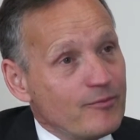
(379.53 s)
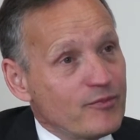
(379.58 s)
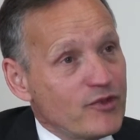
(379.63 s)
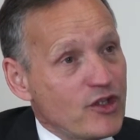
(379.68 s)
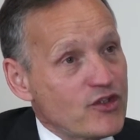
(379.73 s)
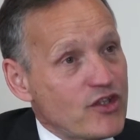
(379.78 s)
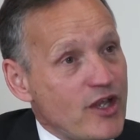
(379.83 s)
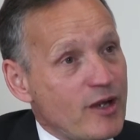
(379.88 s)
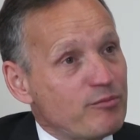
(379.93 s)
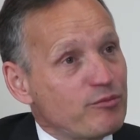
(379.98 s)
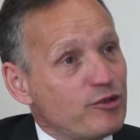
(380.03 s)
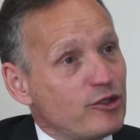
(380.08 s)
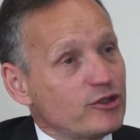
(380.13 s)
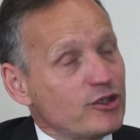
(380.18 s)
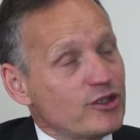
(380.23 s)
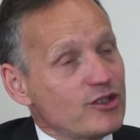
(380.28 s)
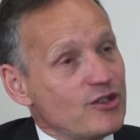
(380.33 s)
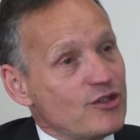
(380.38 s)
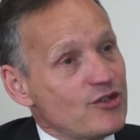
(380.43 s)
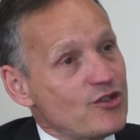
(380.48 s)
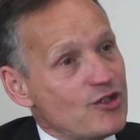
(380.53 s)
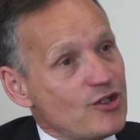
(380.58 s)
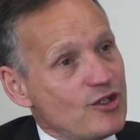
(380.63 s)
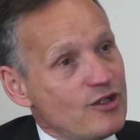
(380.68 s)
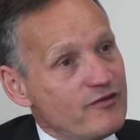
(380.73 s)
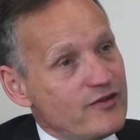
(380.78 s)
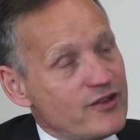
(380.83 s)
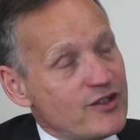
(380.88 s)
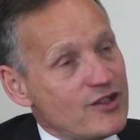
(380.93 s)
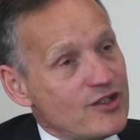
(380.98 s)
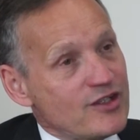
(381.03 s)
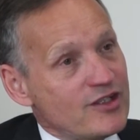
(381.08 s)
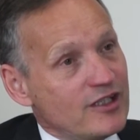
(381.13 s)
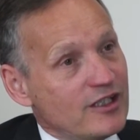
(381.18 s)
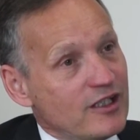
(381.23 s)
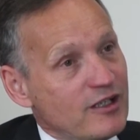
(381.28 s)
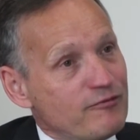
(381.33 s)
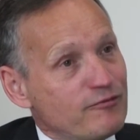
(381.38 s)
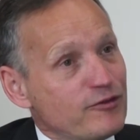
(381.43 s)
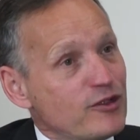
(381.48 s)
Does that product and service
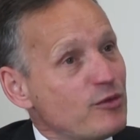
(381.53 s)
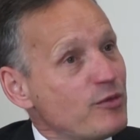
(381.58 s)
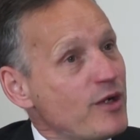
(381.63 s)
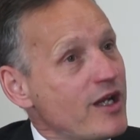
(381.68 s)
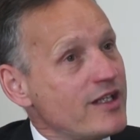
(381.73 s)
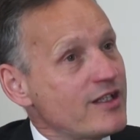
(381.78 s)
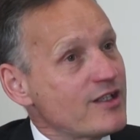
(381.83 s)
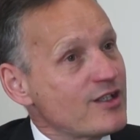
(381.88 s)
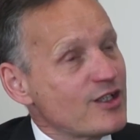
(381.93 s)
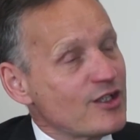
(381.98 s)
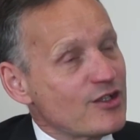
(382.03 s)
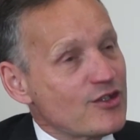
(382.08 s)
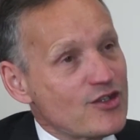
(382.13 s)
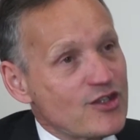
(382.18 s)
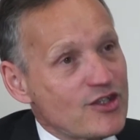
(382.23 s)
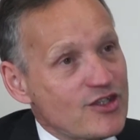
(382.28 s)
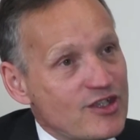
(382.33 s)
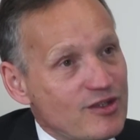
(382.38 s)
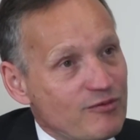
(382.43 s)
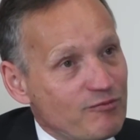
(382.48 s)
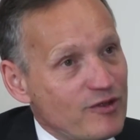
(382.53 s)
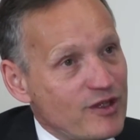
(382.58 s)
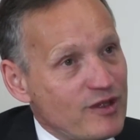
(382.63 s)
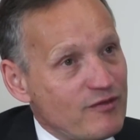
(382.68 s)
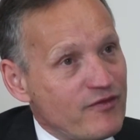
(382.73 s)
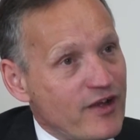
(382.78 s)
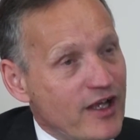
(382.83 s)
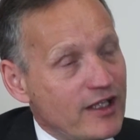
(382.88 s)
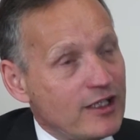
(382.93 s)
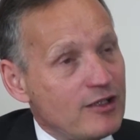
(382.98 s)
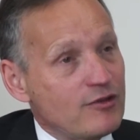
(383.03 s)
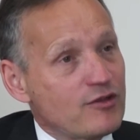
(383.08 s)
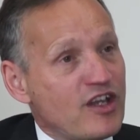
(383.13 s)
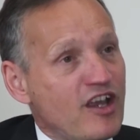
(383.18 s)
deliver in a way that's consistent with the values?